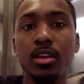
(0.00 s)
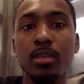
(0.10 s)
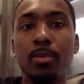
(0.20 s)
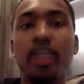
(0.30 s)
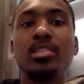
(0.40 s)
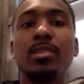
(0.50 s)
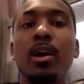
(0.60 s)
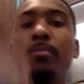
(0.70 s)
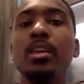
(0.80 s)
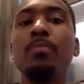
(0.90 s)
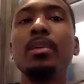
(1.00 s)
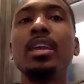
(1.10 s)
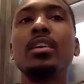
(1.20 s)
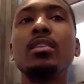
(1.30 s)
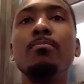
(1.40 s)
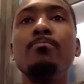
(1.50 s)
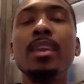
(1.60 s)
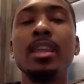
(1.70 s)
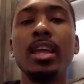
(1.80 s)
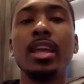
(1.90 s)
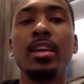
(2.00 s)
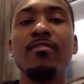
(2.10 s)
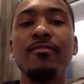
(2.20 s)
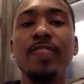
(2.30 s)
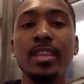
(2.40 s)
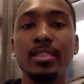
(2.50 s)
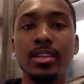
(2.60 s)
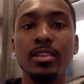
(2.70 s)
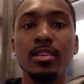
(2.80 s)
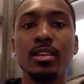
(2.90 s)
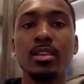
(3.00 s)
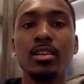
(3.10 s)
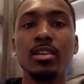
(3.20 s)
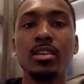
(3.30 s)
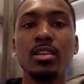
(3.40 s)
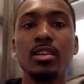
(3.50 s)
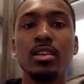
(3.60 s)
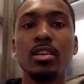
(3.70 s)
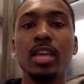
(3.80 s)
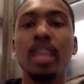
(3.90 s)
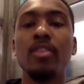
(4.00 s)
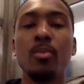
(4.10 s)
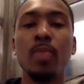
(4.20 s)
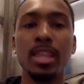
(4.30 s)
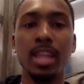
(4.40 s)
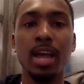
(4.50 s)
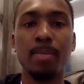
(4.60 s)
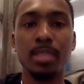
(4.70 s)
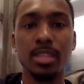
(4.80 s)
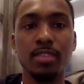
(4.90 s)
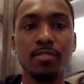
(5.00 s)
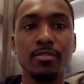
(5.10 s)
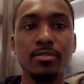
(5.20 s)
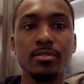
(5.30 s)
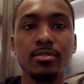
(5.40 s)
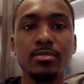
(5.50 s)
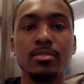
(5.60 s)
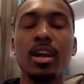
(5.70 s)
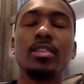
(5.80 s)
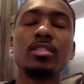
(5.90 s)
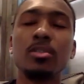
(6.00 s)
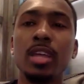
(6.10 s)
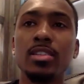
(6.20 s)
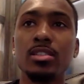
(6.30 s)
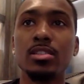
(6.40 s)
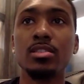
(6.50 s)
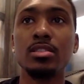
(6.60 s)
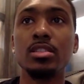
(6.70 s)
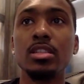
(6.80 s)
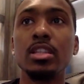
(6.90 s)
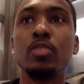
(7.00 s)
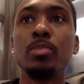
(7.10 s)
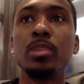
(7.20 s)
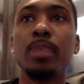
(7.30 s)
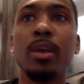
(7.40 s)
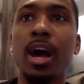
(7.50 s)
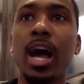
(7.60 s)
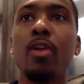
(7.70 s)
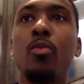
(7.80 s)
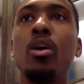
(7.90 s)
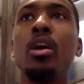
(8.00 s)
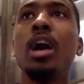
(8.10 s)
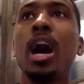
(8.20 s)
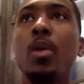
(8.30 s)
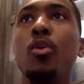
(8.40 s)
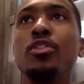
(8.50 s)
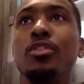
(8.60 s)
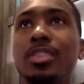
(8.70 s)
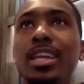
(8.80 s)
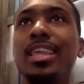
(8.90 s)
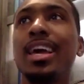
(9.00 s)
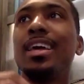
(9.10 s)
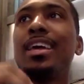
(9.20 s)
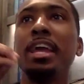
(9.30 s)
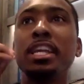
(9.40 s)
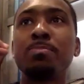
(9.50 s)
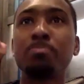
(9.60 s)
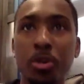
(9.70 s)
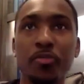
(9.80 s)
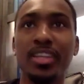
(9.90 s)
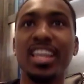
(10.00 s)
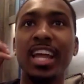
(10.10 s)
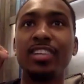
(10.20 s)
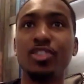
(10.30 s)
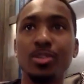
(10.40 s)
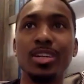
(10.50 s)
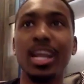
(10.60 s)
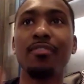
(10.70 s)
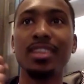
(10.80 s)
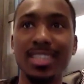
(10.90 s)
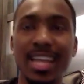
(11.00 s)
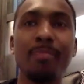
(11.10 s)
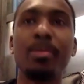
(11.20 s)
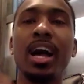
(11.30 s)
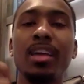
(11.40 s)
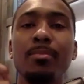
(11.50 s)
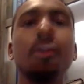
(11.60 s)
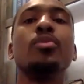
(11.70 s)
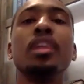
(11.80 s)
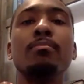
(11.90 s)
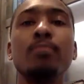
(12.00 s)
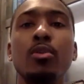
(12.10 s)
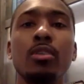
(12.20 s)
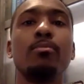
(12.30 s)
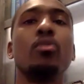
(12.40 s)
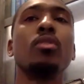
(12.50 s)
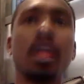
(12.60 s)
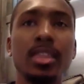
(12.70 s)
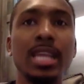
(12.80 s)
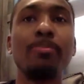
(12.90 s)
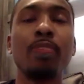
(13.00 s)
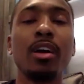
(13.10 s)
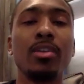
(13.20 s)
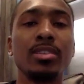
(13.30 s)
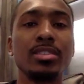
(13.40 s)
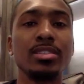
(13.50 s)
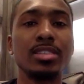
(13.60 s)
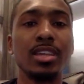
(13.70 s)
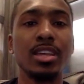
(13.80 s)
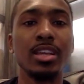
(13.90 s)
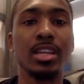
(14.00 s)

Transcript: but it's about me being committed and convicted in the way that I believe. Right. So that's just a little bit about how I don't want you to think that it's perfect and I do it every day, but I am doing it more and more. And I think progress is the key.